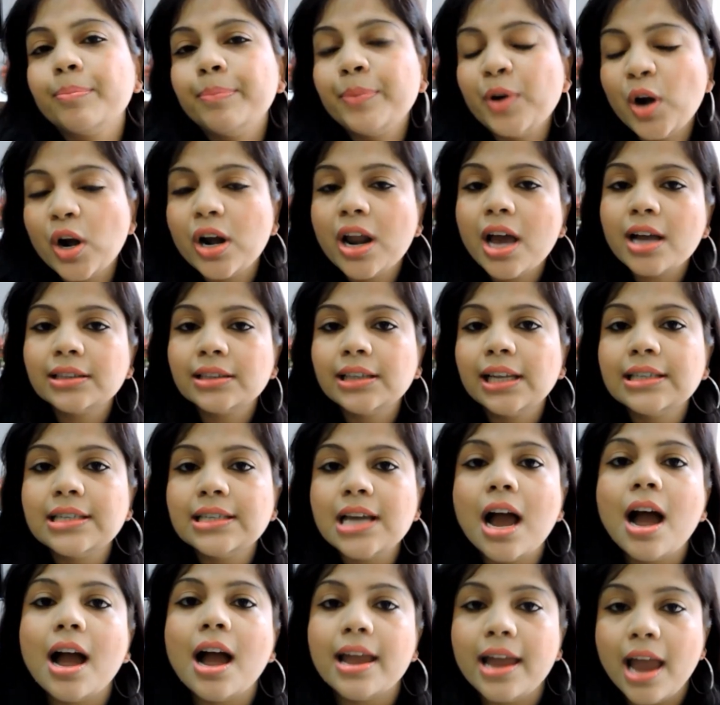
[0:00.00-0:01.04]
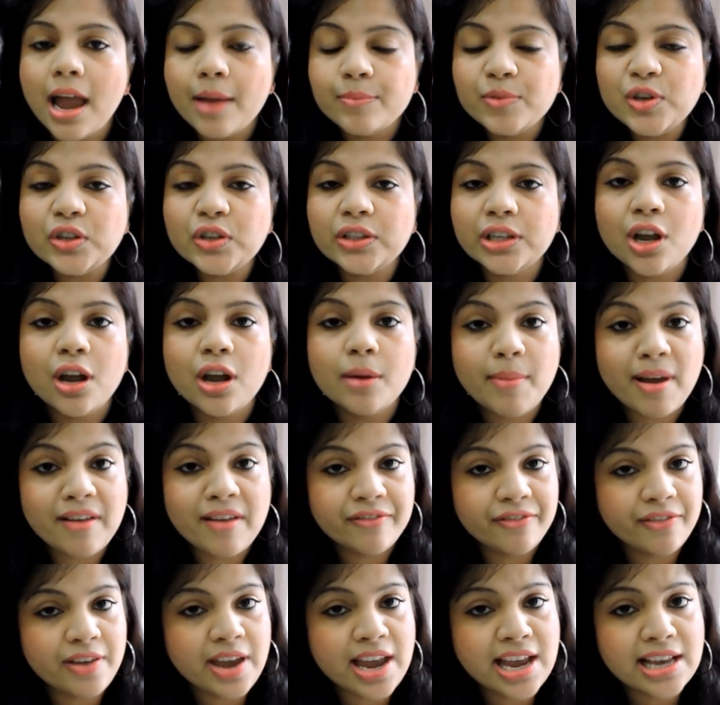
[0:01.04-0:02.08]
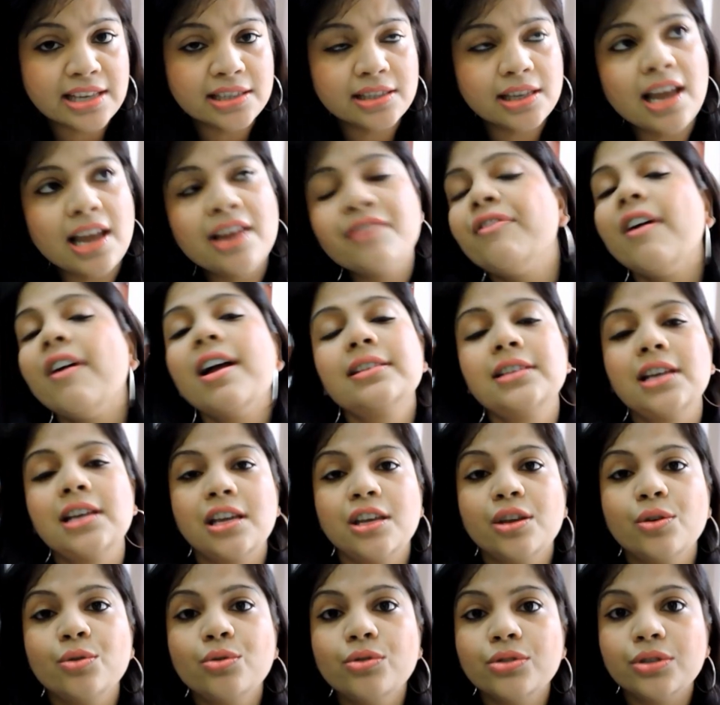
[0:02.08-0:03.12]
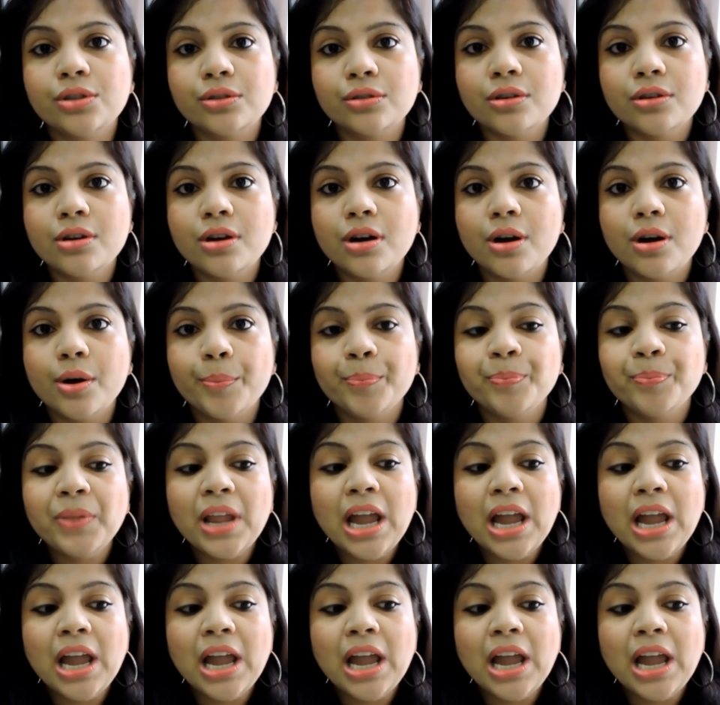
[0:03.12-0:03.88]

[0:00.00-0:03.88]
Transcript: product that I am using on my face in fact I use uh,